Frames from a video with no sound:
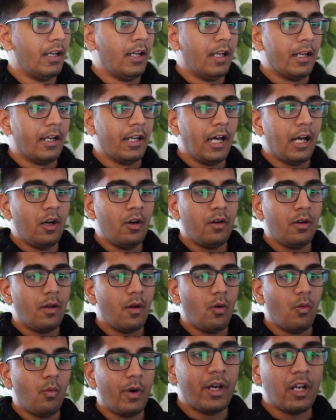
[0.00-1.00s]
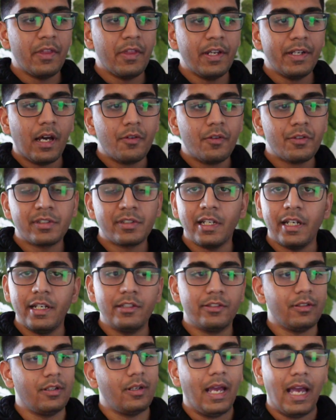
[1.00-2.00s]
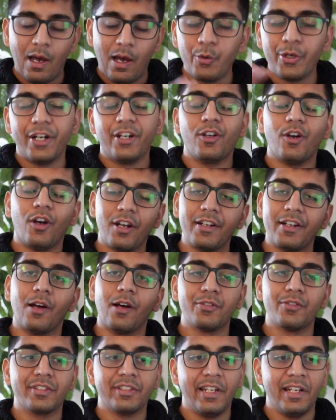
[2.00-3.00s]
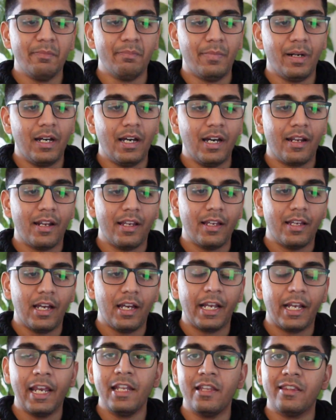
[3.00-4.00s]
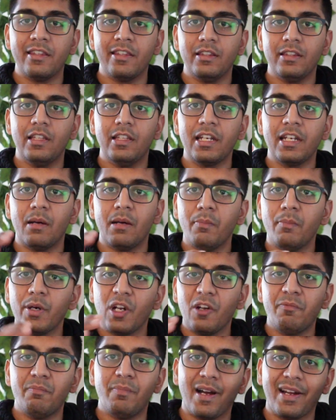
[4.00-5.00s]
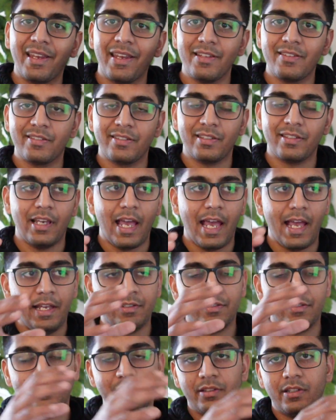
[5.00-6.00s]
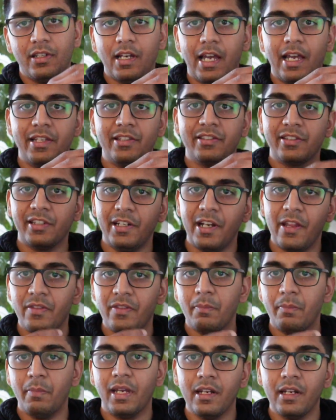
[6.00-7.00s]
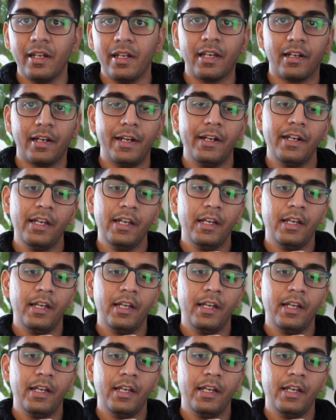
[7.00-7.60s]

Now, one downsides, I wouldn't call a downside, but again, the number of buckets, as I said in the beginning, right?